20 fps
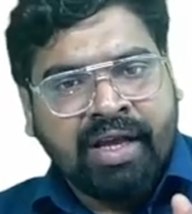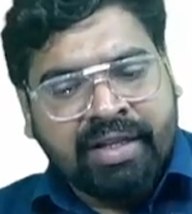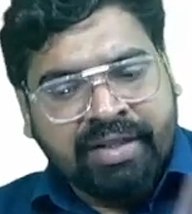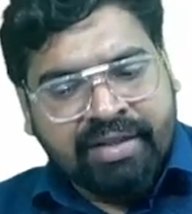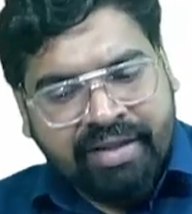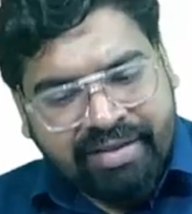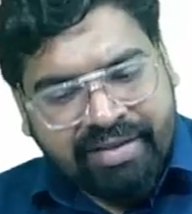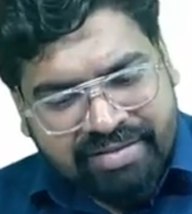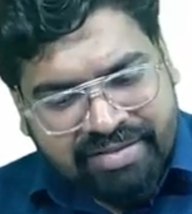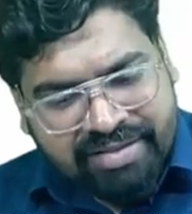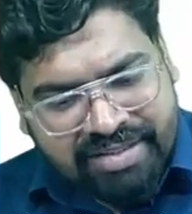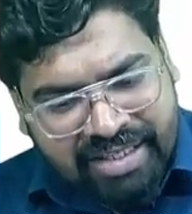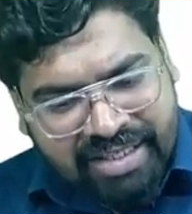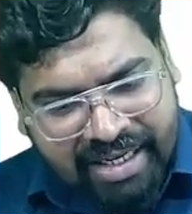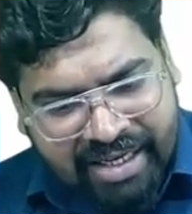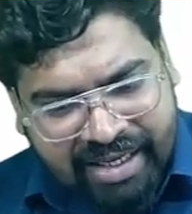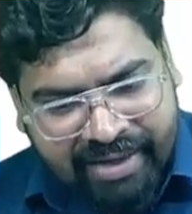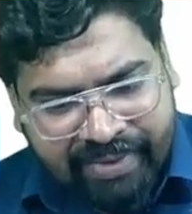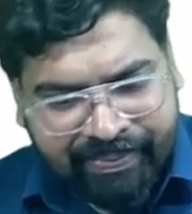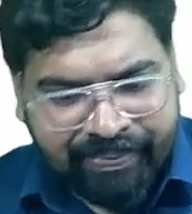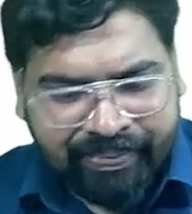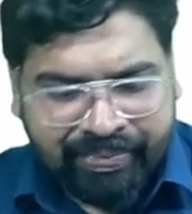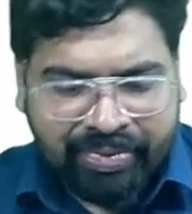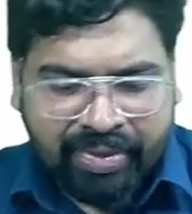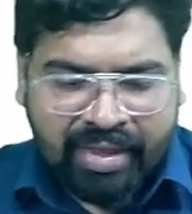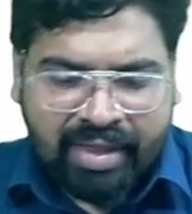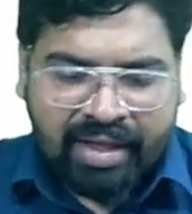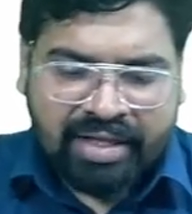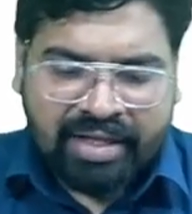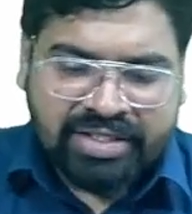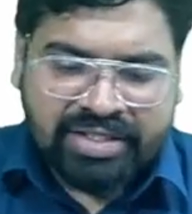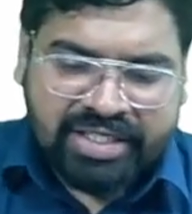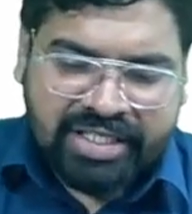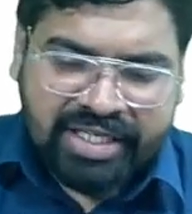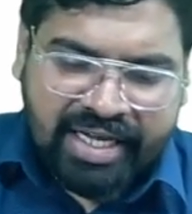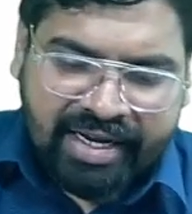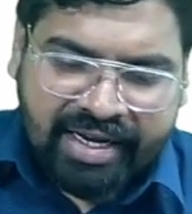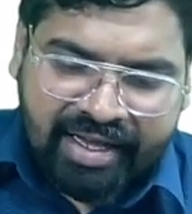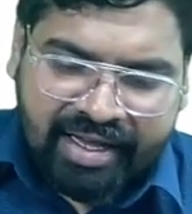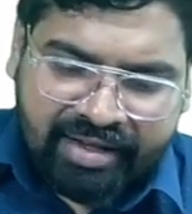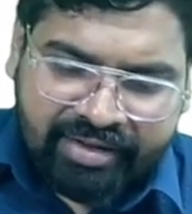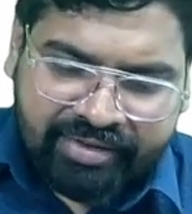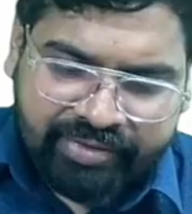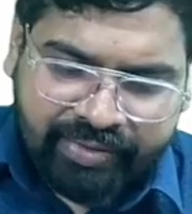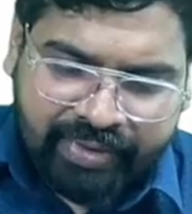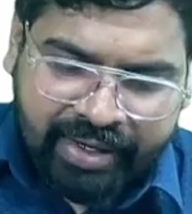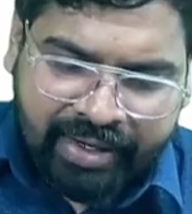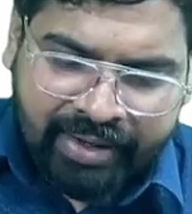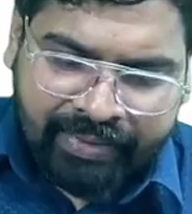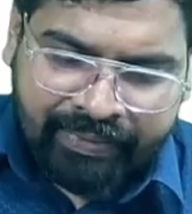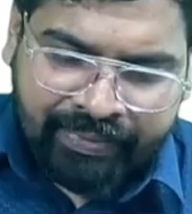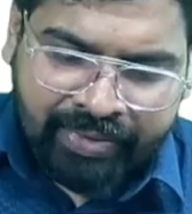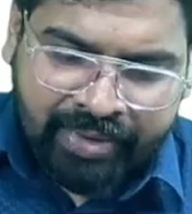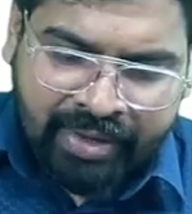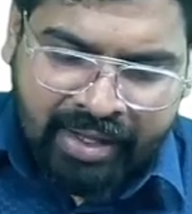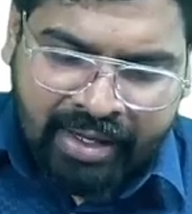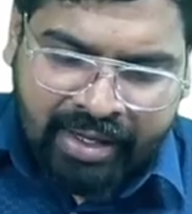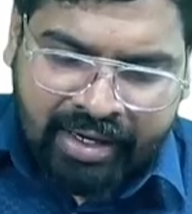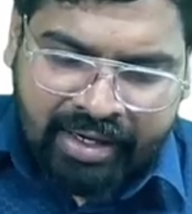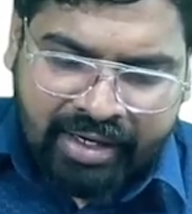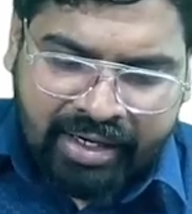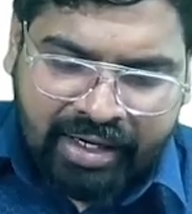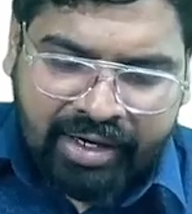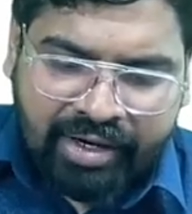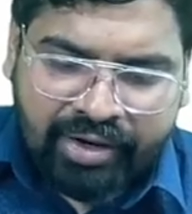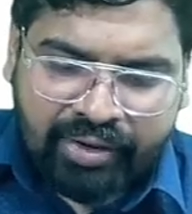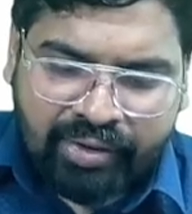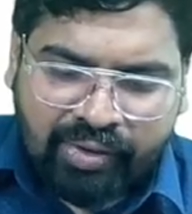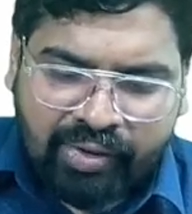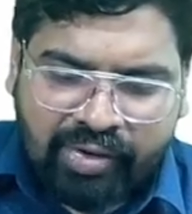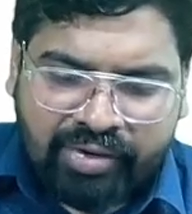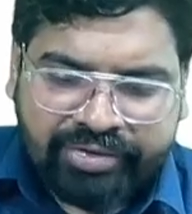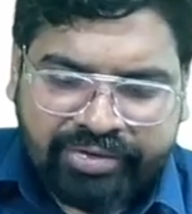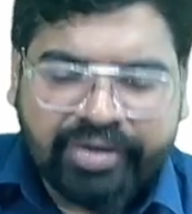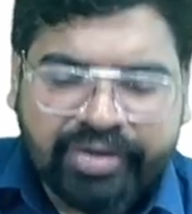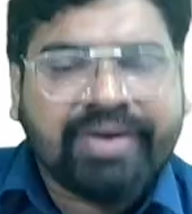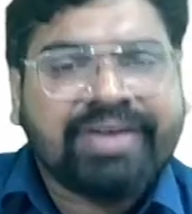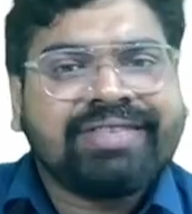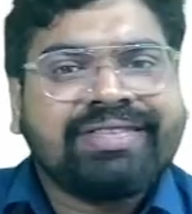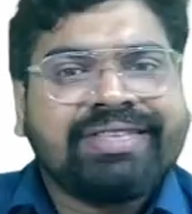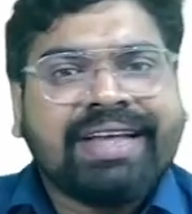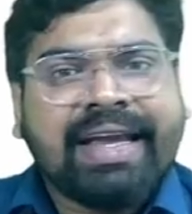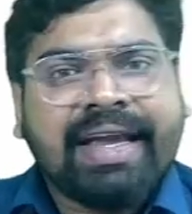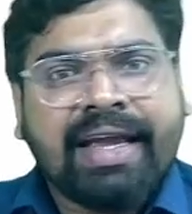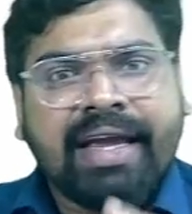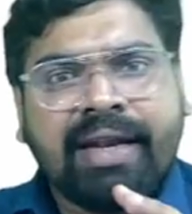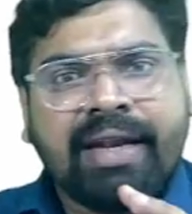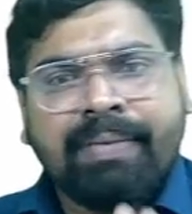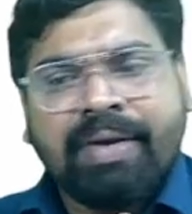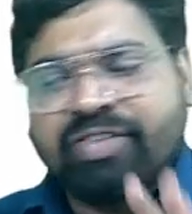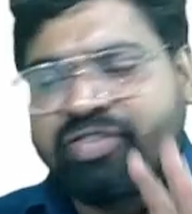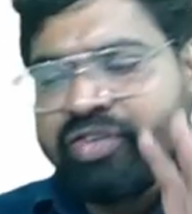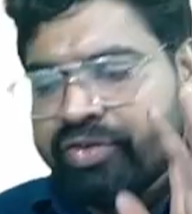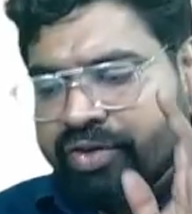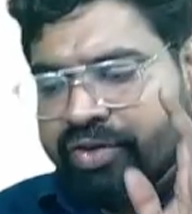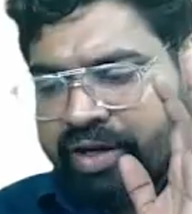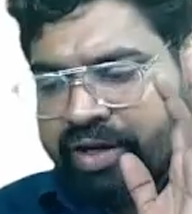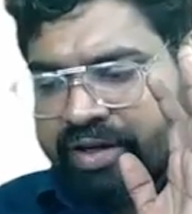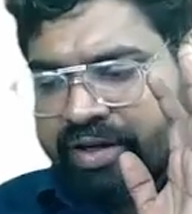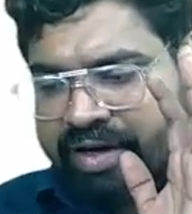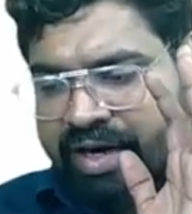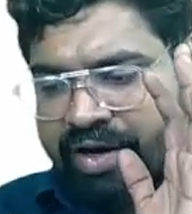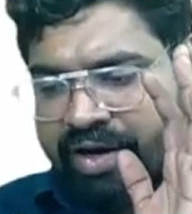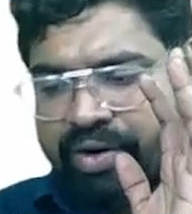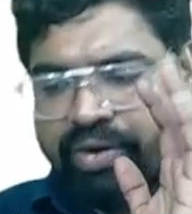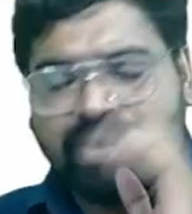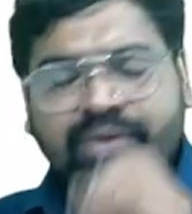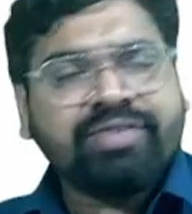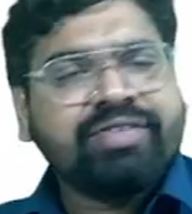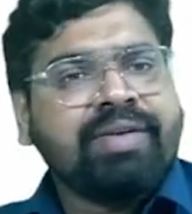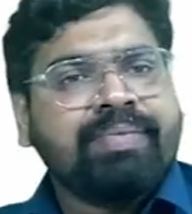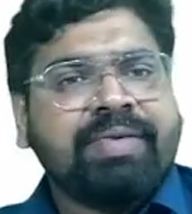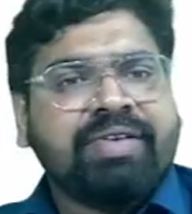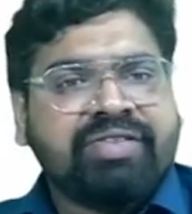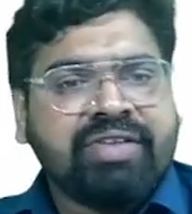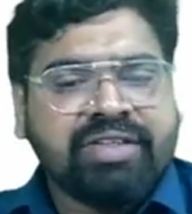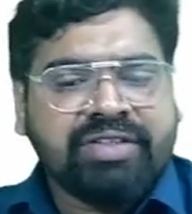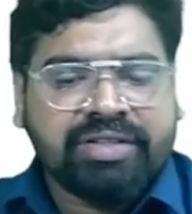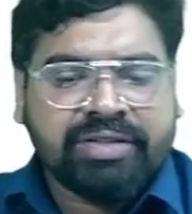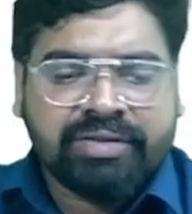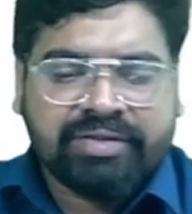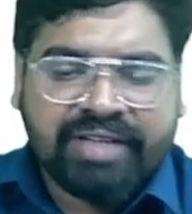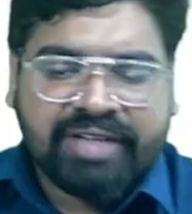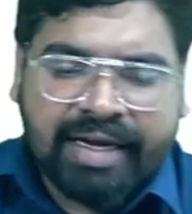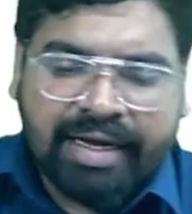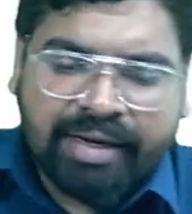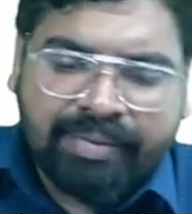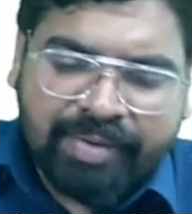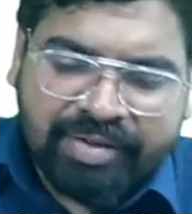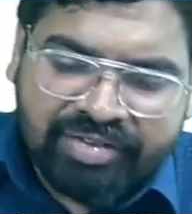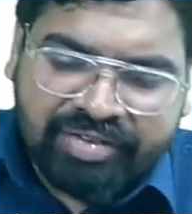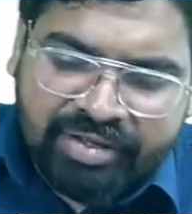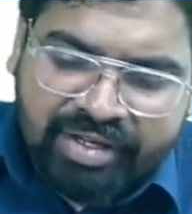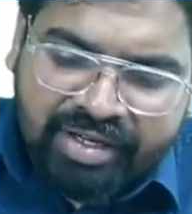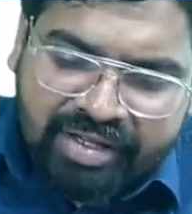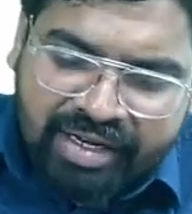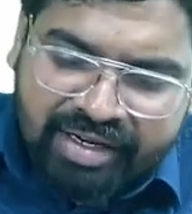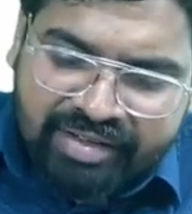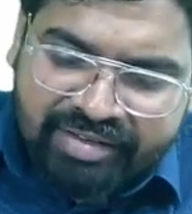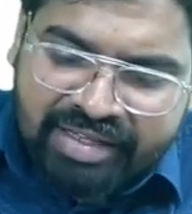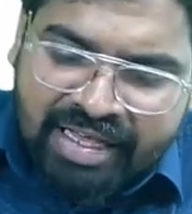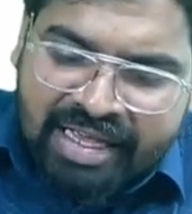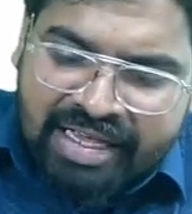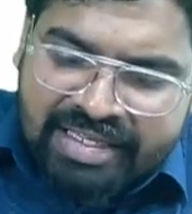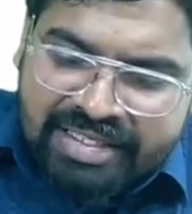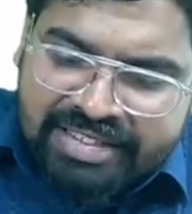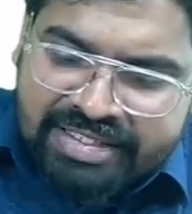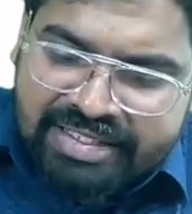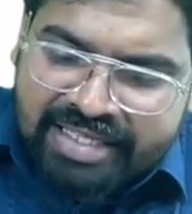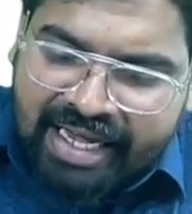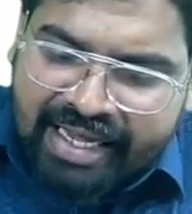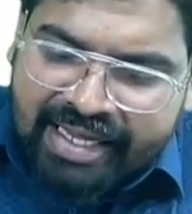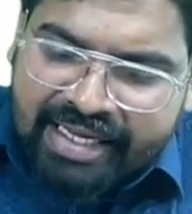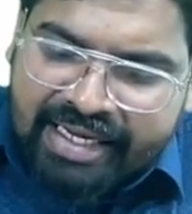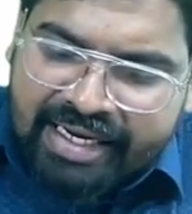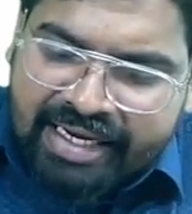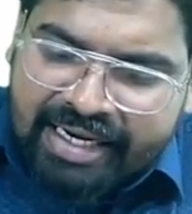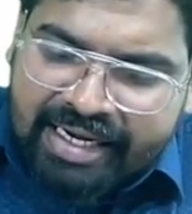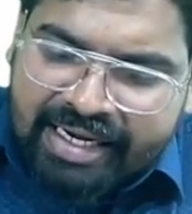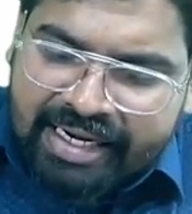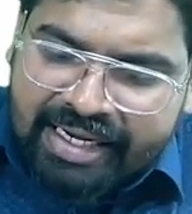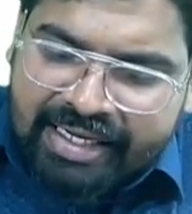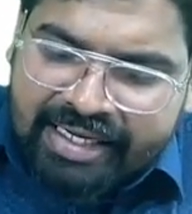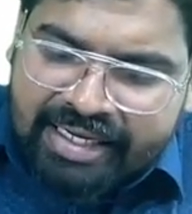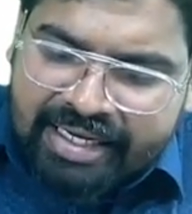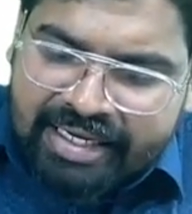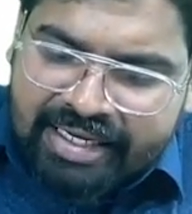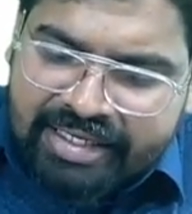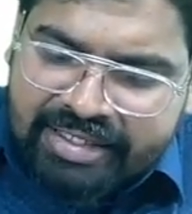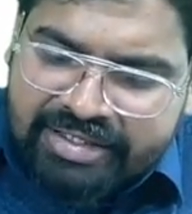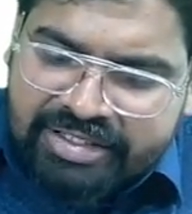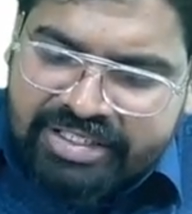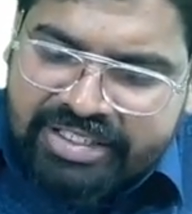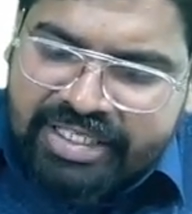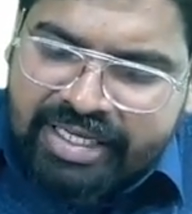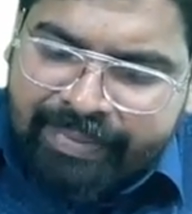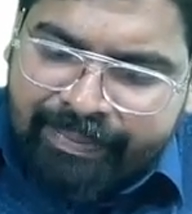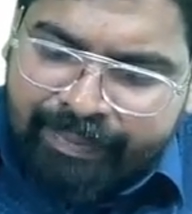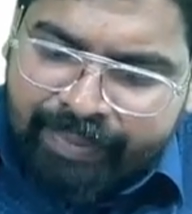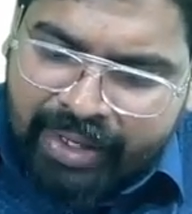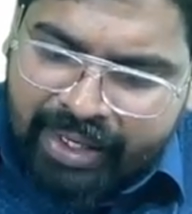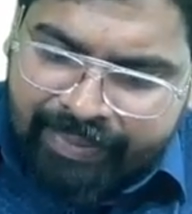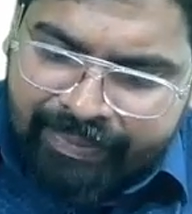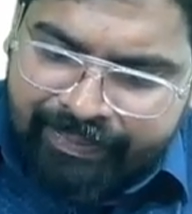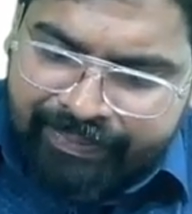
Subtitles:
This gene, GNAS1, controls your second messenger. It controls a second messenger, that is cyclic GMP.